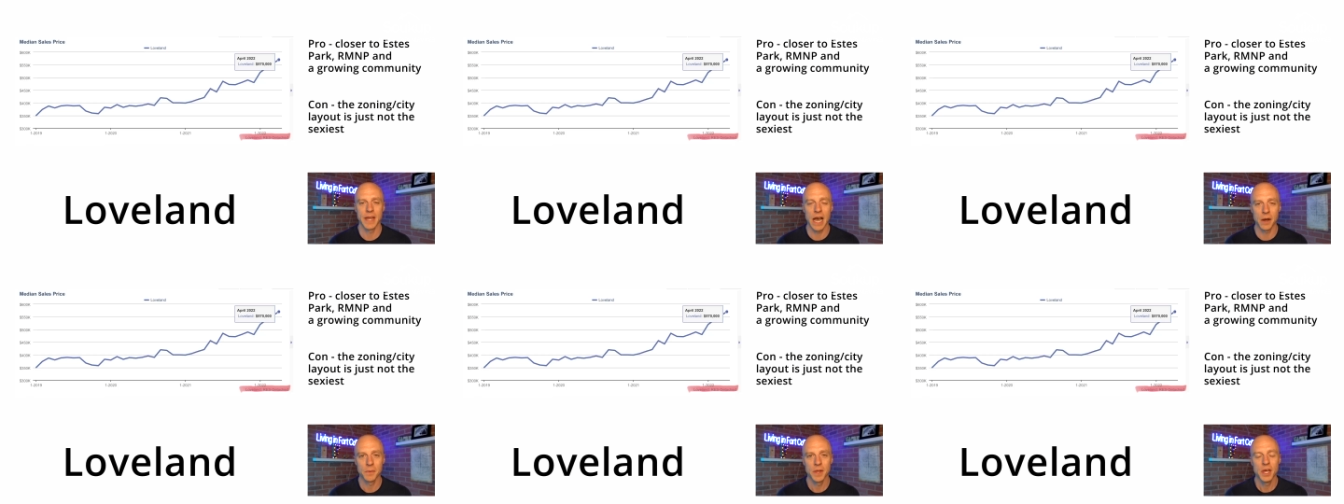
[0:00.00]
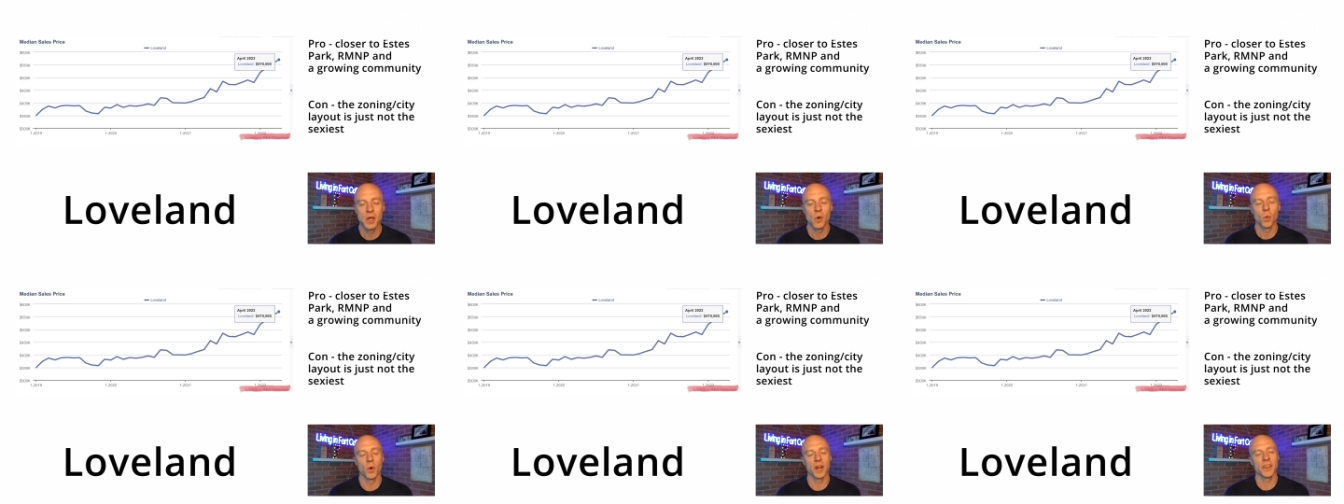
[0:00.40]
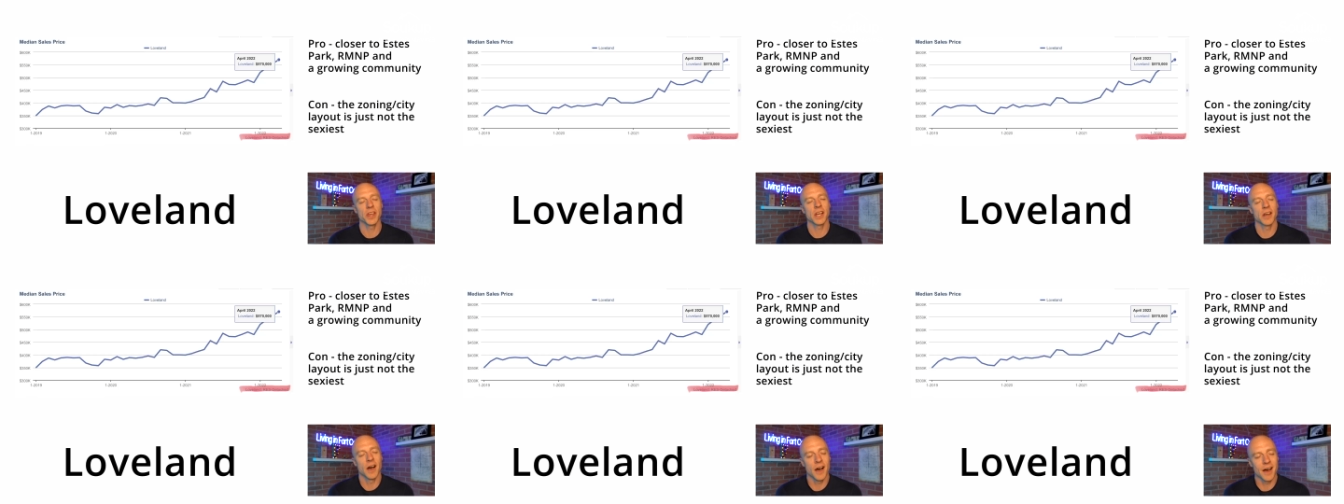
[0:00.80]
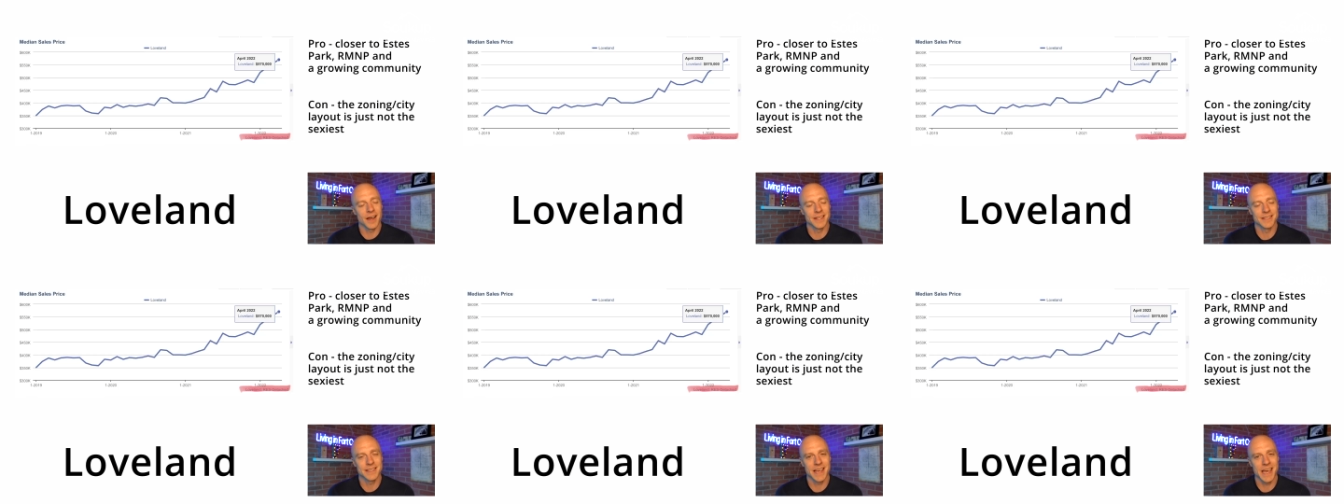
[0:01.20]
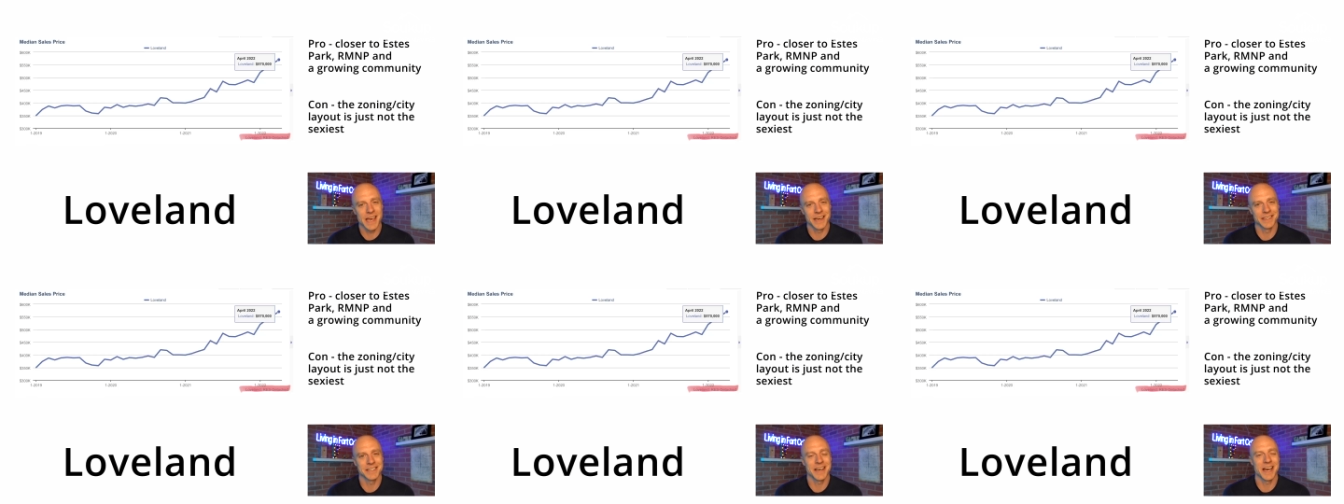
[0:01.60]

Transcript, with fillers: Now, one of the cons, and